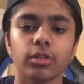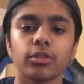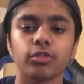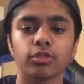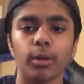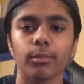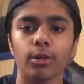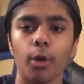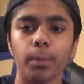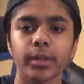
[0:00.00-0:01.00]
Drum
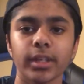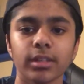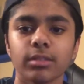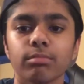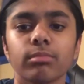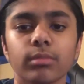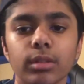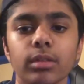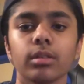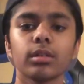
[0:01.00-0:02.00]
roll, please.
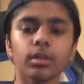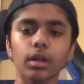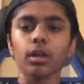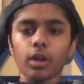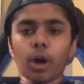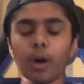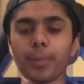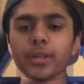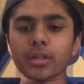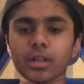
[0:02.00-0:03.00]

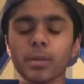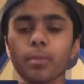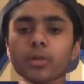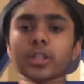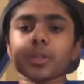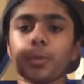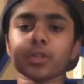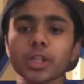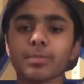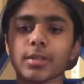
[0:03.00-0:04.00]
Opened.
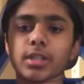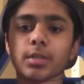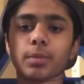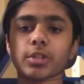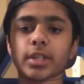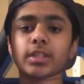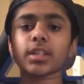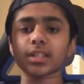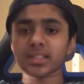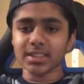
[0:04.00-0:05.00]
Portuguese.
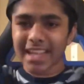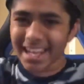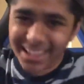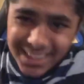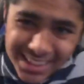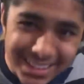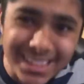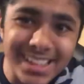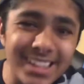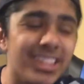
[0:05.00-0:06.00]

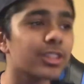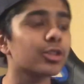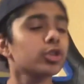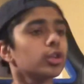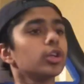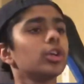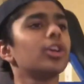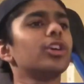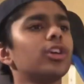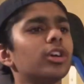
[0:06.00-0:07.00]
Senegalese.
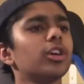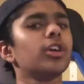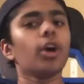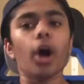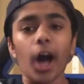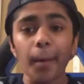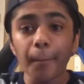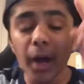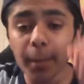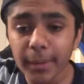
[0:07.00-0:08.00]
I
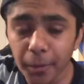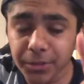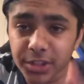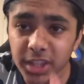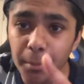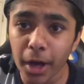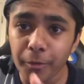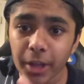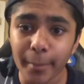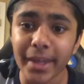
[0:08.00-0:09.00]
might be able to somehow
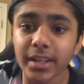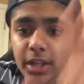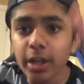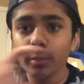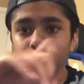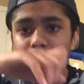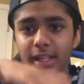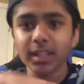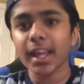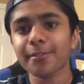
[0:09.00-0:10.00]
fit him in with like a
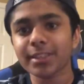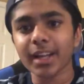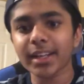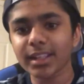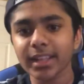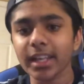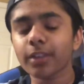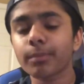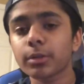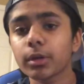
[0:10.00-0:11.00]
left-sided link
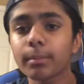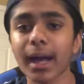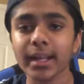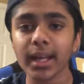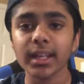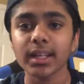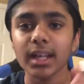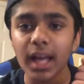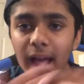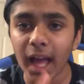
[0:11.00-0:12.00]
between Mane
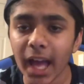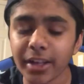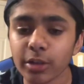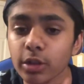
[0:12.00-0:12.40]
and